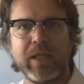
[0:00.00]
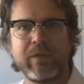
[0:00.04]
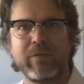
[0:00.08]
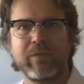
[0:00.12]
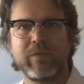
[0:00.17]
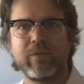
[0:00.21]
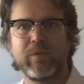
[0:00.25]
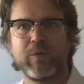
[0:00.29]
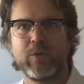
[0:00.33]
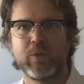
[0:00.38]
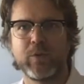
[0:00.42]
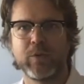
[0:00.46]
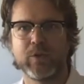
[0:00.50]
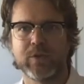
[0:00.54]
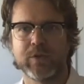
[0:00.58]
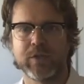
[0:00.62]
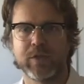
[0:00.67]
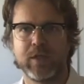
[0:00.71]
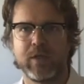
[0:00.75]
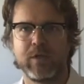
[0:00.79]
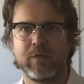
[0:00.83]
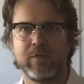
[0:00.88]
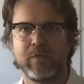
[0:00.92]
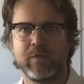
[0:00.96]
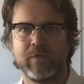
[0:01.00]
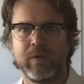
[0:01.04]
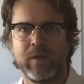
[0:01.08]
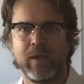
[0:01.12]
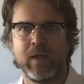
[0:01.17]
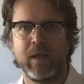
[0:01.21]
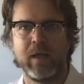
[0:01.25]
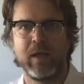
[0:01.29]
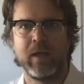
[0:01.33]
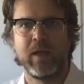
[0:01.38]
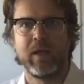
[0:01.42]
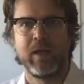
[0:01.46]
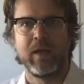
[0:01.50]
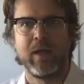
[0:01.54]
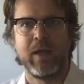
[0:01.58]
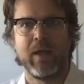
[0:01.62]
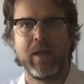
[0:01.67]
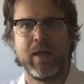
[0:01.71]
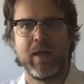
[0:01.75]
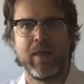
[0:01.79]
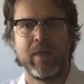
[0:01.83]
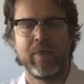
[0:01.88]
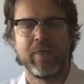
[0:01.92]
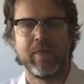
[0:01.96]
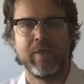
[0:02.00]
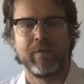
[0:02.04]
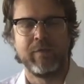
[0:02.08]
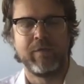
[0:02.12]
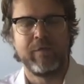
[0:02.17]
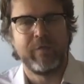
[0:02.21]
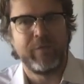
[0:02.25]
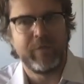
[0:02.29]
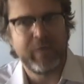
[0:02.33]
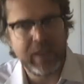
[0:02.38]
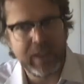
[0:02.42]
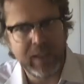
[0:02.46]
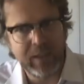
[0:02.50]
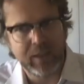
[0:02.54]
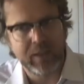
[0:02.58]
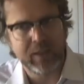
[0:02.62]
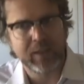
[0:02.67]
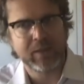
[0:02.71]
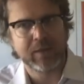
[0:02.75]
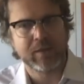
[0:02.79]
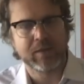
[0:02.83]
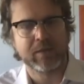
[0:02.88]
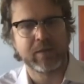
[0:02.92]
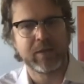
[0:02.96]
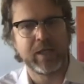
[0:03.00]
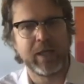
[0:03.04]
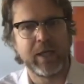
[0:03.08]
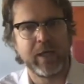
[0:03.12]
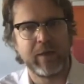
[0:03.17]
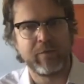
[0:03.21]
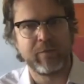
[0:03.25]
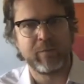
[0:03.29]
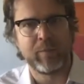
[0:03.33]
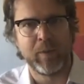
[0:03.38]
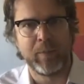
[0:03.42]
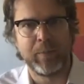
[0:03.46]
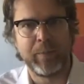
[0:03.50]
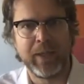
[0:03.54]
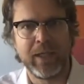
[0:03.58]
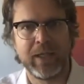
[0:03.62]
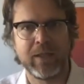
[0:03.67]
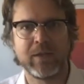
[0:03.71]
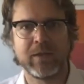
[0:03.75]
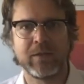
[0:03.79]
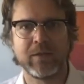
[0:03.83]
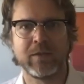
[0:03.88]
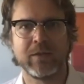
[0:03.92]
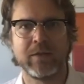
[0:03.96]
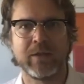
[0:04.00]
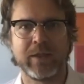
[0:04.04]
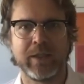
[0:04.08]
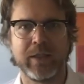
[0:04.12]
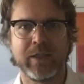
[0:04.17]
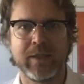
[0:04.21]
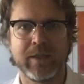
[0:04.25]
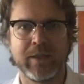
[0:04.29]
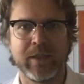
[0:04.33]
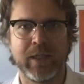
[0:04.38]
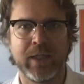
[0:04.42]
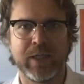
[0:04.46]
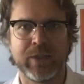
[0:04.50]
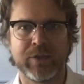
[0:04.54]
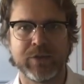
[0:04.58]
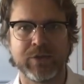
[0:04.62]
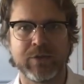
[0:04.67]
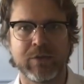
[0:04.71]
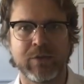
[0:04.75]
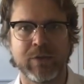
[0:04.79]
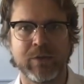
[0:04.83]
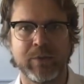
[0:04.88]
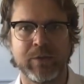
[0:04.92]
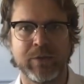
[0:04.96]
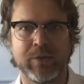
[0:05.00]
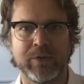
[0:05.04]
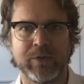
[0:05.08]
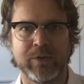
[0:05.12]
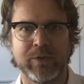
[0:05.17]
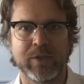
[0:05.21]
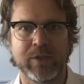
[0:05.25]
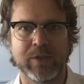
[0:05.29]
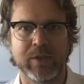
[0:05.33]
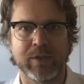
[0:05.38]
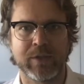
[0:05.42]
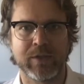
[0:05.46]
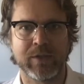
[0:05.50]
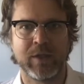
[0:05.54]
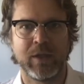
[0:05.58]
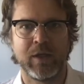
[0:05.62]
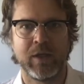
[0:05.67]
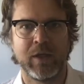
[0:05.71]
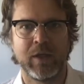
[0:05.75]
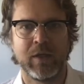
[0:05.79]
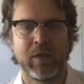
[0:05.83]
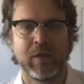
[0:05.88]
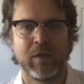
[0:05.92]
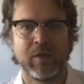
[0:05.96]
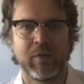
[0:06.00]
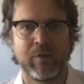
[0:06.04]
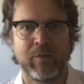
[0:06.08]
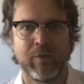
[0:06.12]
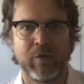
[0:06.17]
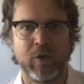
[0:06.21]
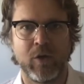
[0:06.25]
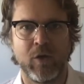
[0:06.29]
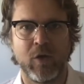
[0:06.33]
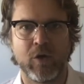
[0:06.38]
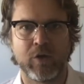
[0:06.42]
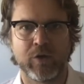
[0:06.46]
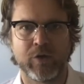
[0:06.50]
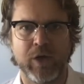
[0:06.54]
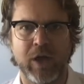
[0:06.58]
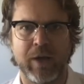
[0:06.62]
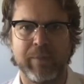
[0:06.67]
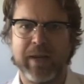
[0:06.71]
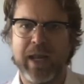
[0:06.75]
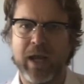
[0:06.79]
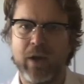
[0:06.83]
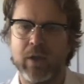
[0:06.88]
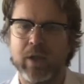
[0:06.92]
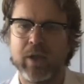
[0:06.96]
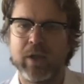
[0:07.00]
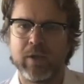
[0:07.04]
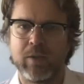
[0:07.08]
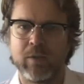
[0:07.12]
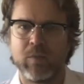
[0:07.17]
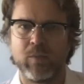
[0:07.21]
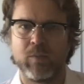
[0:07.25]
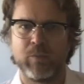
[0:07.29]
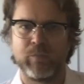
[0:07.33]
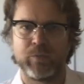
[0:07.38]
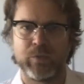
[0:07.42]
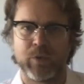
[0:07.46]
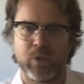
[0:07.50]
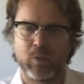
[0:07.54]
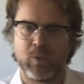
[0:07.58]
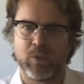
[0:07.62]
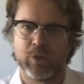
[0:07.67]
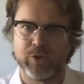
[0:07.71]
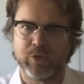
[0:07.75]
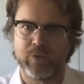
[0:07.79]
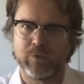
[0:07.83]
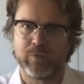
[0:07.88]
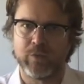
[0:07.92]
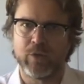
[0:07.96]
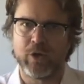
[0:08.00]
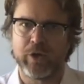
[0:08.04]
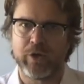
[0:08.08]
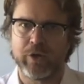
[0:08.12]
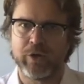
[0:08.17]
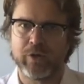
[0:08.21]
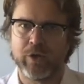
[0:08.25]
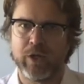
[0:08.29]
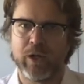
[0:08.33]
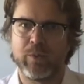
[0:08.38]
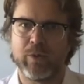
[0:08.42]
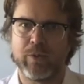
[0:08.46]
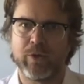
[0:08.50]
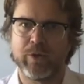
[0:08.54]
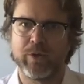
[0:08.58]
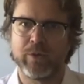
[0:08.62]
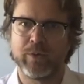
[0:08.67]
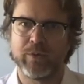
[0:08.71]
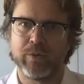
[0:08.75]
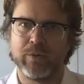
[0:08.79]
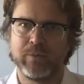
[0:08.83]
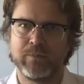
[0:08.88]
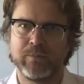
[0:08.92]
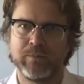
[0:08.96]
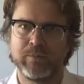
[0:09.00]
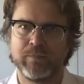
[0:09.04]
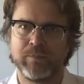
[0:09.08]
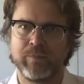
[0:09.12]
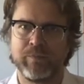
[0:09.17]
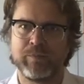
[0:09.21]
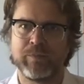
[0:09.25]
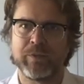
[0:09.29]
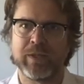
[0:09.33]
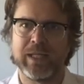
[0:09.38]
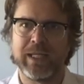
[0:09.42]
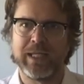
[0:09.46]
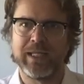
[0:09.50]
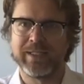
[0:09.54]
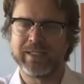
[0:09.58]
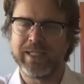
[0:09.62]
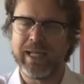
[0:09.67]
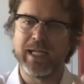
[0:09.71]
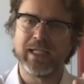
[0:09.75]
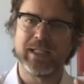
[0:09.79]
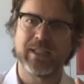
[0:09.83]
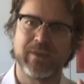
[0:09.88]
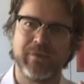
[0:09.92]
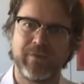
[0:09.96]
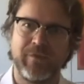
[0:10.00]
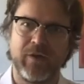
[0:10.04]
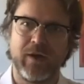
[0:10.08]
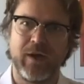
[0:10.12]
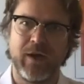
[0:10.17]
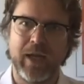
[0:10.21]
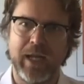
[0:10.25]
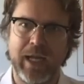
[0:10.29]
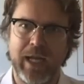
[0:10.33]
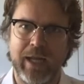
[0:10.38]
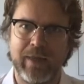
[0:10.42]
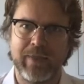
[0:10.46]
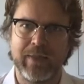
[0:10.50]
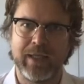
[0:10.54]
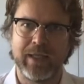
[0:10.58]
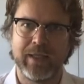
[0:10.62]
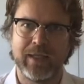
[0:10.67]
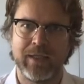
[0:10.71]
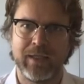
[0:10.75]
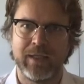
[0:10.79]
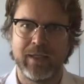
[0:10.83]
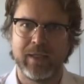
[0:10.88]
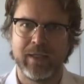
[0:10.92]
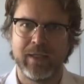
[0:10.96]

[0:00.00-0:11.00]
for yourself the feelings that have propelled international criminal justice for a long time. Now, what you've got to, I want to intensify and then